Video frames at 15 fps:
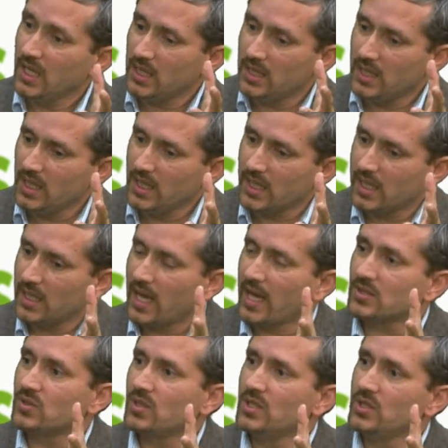they can
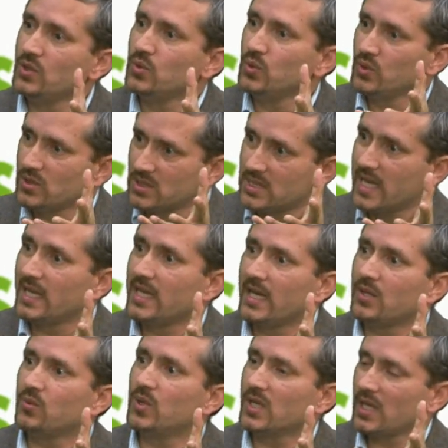actually use Dell
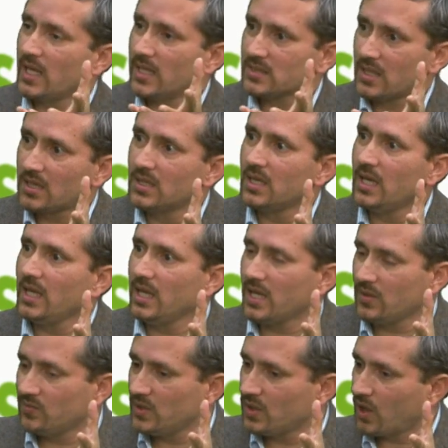networking as underlay
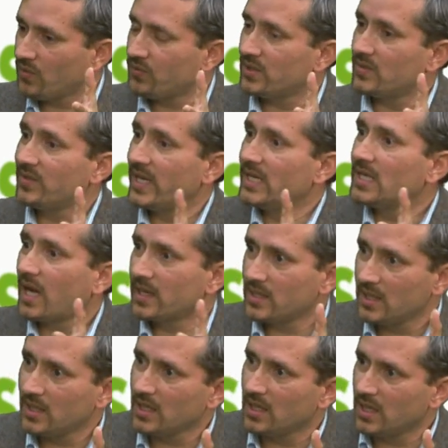and we offer very tight
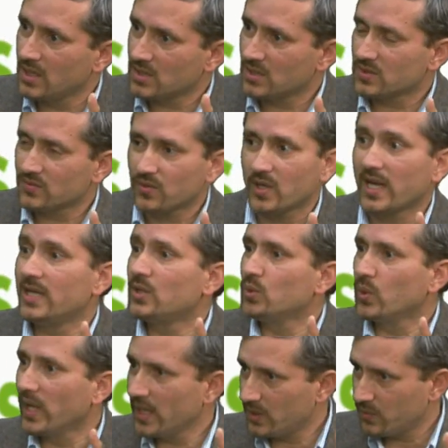integrations for
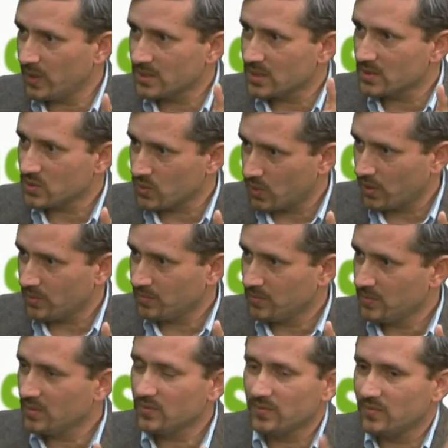L2 gateways and so on.
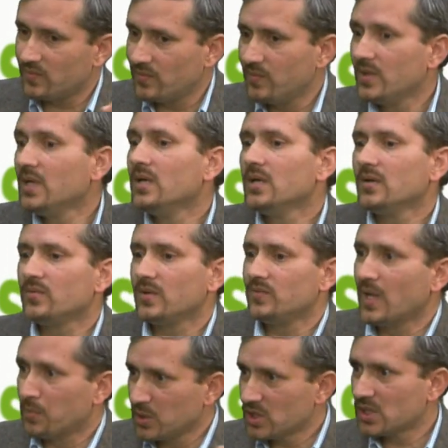We've, we've
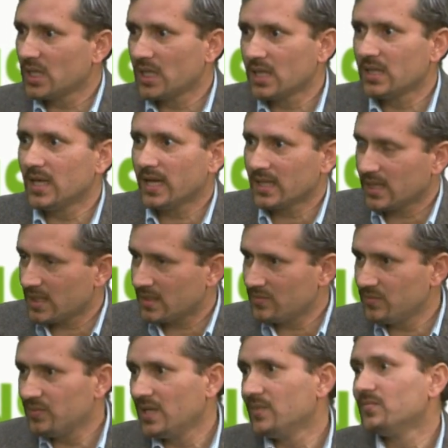demonstrated that at
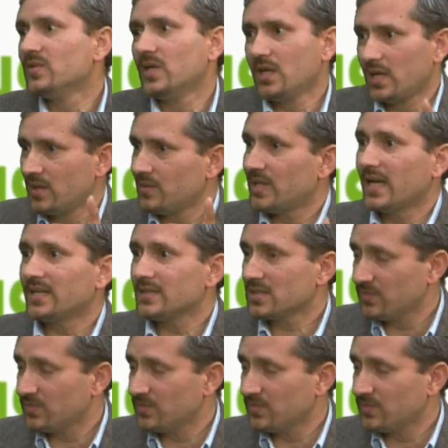VMworld and that is